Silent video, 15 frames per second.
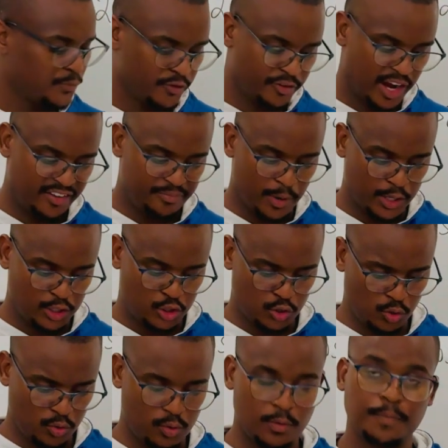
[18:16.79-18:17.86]

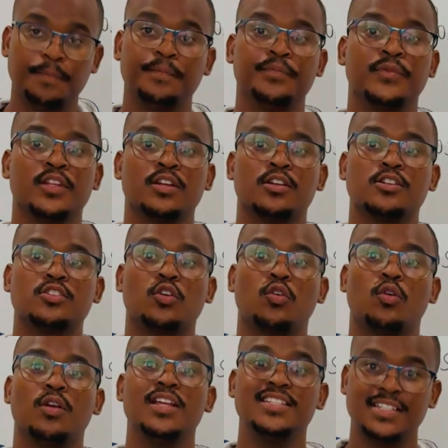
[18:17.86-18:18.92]
5.2.
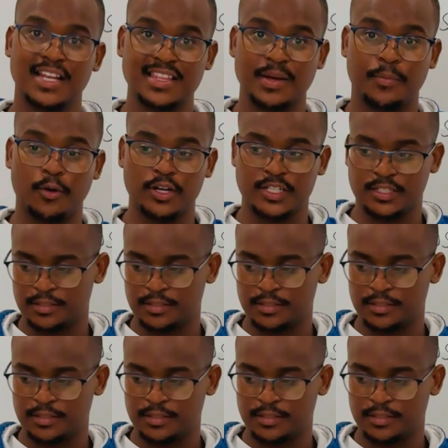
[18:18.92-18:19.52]
So let's clean the board.